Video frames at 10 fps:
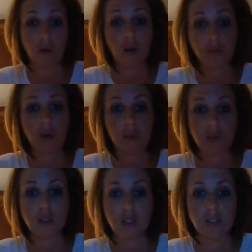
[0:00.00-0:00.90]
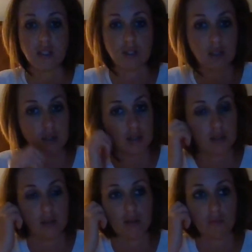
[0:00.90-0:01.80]
all the way up into his
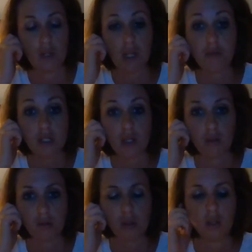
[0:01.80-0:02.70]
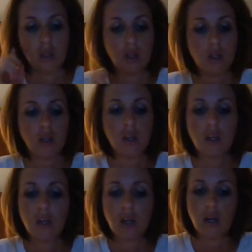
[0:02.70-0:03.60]
when he was killed.
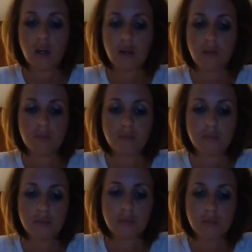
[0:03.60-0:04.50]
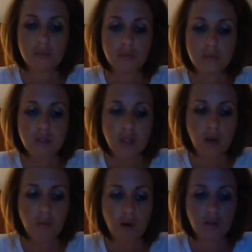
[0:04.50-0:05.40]
Um,
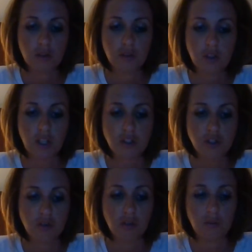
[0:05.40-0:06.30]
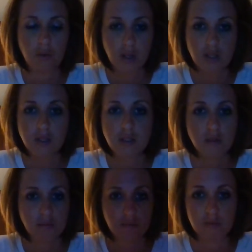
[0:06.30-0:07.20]
so Martin Luther King Jr.
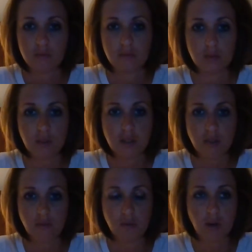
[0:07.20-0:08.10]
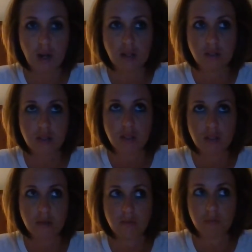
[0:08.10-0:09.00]
was a civil
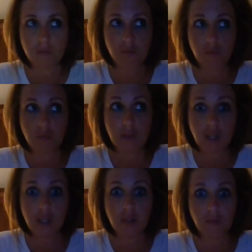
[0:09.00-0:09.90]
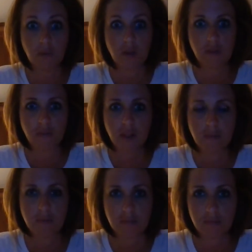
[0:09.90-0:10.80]
rights, the one of the,